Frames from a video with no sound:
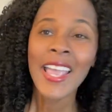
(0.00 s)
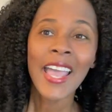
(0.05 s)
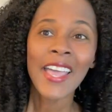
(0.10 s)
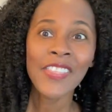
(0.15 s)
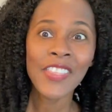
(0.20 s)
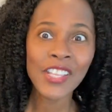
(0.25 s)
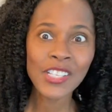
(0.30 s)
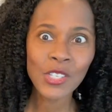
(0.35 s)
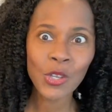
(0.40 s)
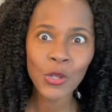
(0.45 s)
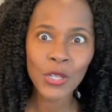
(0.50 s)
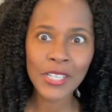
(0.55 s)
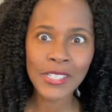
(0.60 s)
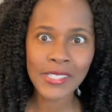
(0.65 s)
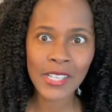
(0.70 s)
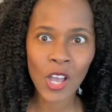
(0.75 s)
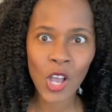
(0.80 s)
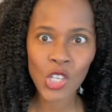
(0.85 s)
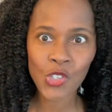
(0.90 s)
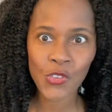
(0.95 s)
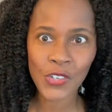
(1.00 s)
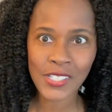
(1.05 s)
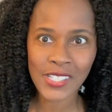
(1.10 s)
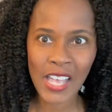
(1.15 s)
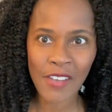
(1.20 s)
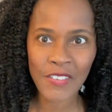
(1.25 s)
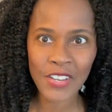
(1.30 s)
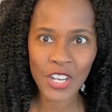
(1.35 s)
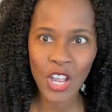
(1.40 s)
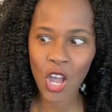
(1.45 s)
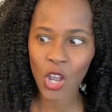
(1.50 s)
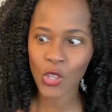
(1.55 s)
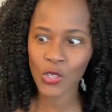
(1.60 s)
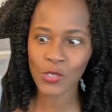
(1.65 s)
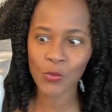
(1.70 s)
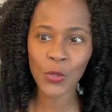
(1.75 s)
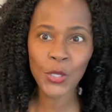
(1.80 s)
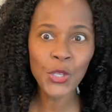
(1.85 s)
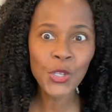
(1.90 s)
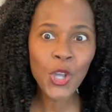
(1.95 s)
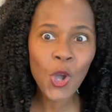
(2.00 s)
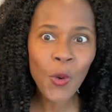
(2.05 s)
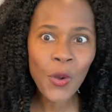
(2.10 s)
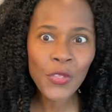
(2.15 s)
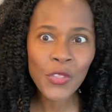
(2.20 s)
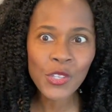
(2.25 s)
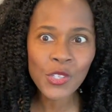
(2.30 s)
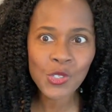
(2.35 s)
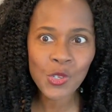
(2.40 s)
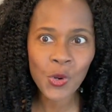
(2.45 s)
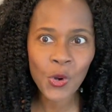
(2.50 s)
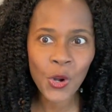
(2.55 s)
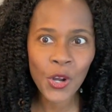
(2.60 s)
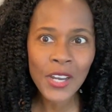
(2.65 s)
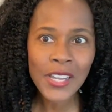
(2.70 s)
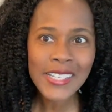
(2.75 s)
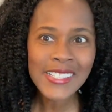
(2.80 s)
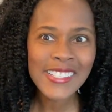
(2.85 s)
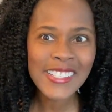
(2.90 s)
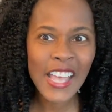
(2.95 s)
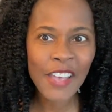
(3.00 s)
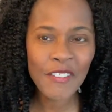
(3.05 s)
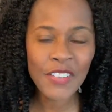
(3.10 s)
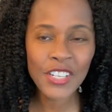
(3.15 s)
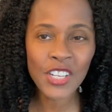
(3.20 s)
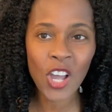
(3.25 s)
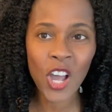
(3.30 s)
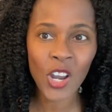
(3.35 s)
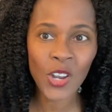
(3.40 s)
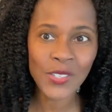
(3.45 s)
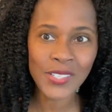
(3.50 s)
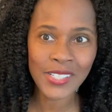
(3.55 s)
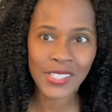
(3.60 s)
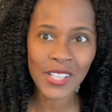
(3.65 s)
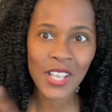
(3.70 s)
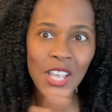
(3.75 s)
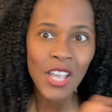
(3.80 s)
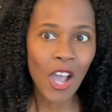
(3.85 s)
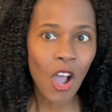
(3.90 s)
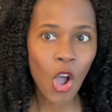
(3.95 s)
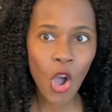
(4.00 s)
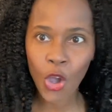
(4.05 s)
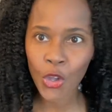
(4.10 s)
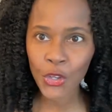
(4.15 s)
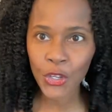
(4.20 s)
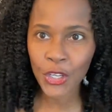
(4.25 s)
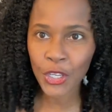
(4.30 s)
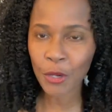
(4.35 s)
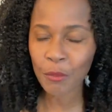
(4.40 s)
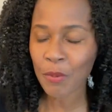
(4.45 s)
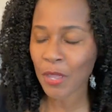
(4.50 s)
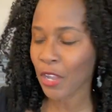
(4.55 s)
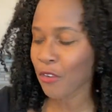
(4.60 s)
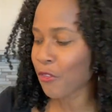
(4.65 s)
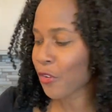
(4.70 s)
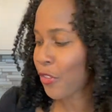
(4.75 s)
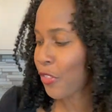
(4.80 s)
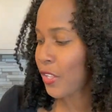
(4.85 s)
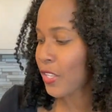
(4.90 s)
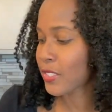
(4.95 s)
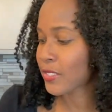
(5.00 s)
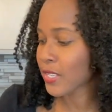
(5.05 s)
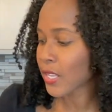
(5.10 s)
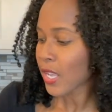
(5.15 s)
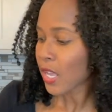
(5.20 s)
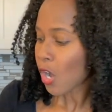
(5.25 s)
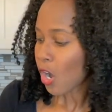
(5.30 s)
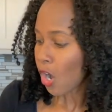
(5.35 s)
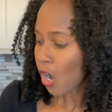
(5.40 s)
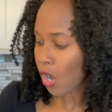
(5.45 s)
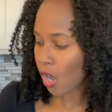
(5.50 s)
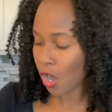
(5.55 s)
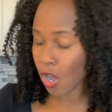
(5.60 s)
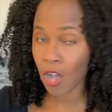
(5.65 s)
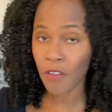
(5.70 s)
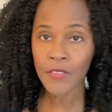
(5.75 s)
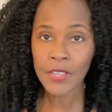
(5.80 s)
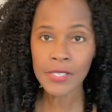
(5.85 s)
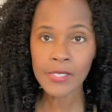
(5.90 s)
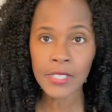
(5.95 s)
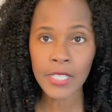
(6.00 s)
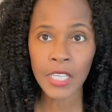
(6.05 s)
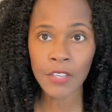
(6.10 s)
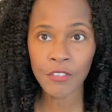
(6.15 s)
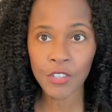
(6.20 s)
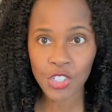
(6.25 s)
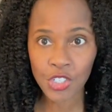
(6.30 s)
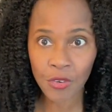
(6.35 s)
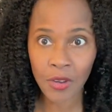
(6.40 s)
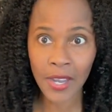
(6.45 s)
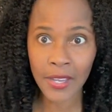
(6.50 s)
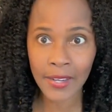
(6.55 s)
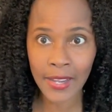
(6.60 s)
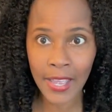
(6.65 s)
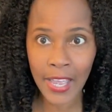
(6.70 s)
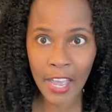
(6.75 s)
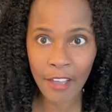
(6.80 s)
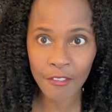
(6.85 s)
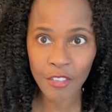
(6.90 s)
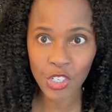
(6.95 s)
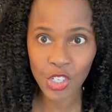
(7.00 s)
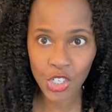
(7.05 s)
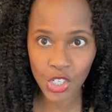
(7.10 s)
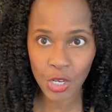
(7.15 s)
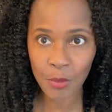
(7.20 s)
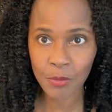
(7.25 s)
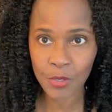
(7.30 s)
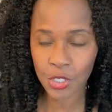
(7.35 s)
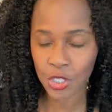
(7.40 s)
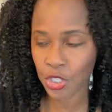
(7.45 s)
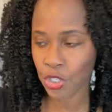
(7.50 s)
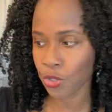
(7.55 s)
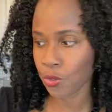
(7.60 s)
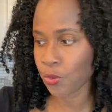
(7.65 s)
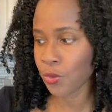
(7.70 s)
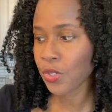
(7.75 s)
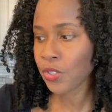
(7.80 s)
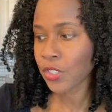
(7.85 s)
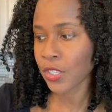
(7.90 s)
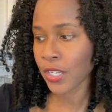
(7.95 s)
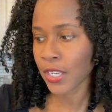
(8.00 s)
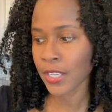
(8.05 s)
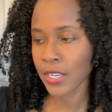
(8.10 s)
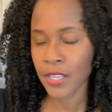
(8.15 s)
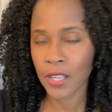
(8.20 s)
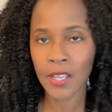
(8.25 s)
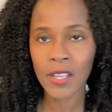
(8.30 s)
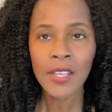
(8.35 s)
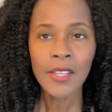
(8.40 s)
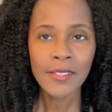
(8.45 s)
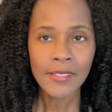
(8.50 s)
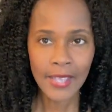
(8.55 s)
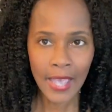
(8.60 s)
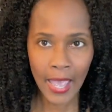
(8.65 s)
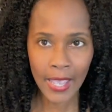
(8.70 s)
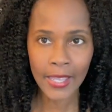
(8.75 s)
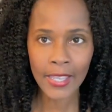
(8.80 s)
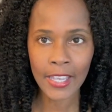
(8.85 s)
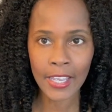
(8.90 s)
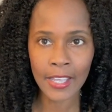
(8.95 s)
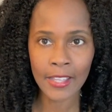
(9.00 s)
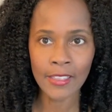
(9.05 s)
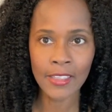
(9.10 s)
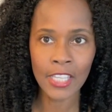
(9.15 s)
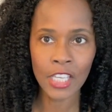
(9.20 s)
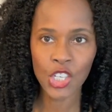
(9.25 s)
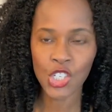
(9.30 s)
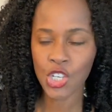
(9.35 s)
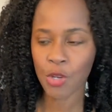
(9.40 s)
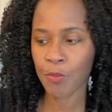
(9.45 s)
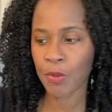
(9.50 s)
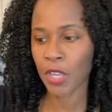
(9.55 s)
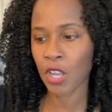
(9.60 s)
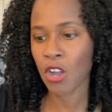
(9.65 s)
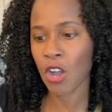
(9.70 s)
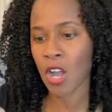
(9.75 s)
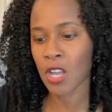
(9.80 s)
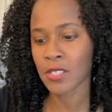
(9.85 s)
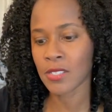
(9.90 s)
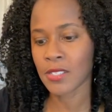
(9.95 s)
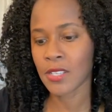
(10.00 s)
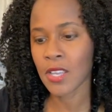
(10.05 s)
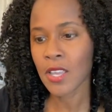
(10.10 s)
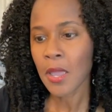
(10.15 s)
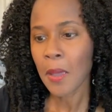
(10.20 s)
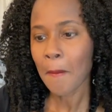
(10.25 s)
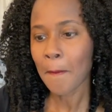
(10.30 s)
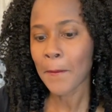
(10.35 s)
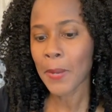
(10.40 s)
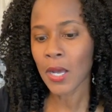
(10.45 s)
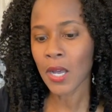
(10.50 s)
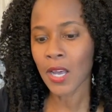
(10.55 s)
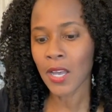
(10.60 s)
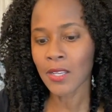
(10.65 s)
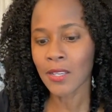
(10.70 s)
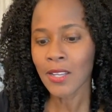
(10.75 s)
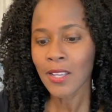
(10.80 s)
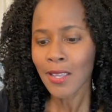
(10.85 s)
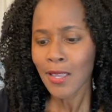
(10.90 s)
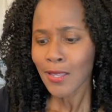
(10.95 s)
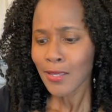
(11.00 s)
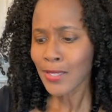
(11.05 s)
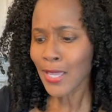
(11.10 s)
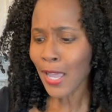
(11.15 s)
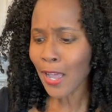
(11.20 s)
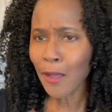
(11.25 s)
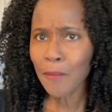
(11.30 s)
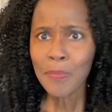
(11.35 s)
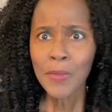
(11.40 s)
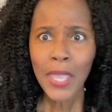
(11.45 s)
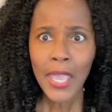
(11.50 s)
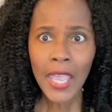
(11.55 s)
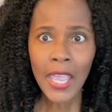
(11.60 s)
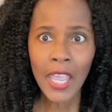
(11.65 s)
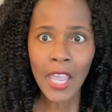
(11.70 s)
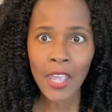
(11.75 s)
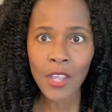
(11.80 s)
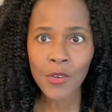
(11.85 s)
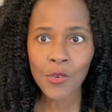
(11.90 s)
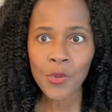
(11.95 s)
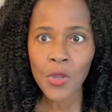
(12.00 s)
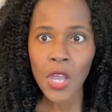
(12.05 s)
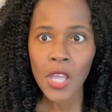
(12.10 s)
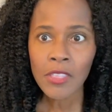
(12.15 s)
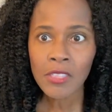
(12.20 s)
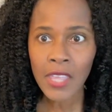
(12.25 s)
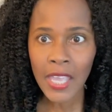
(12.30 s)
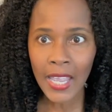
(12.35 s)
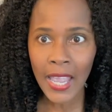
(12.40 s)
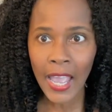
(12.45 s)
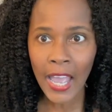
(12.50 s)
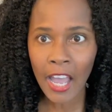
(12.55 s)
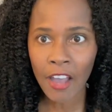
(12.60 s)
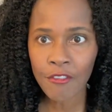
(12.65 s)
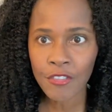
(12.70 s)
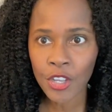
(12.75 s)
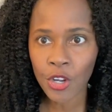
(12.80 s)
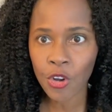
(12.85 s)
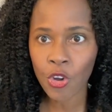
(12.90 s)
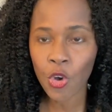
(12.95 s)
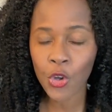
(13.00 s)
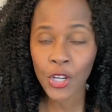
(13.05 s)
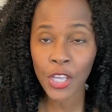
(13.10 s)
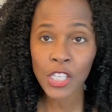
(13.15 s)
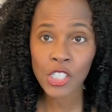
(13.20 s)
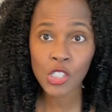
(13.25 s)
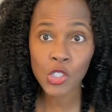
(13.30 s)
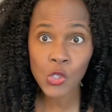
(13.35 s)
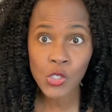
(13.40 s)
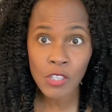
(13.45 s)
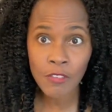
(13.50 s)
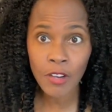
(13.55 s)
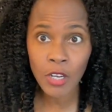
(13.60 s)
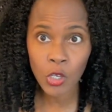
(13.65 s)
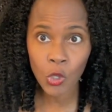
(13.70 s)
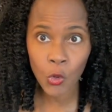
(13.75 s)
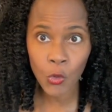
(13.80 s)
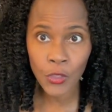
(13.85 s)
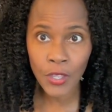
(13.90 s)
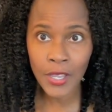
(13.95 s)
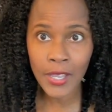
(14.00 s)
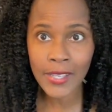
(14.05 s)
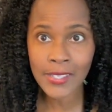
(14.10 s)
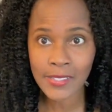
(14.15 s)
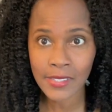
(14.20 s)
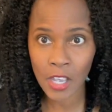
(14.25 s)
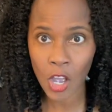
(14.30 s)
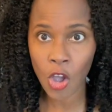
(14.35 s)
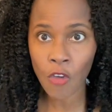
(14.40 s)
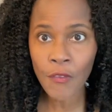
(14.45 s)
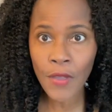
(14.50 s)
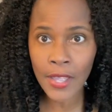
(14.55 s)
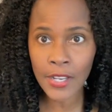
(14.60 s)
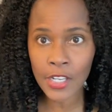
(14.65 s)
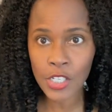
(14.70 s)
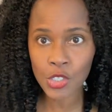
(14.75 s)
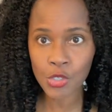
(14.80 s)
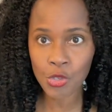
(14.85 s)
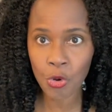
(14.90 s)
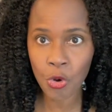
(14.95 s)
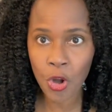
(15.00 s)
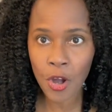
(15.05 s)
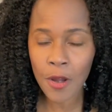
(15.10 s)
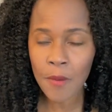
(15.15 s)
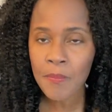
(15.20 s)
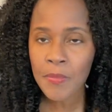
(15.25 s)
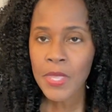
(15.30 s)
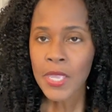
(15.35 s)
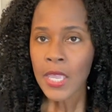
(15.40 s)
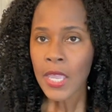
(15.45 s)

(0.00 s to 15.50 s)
And this only sells for $7. When you go in the store, $7 is all you're gonna pay for this. Obviously, if you're trying to have this shipped to you, they're gonna tack in the shipping cost. But yeah, and they have their own exclusive clothing itself and the store.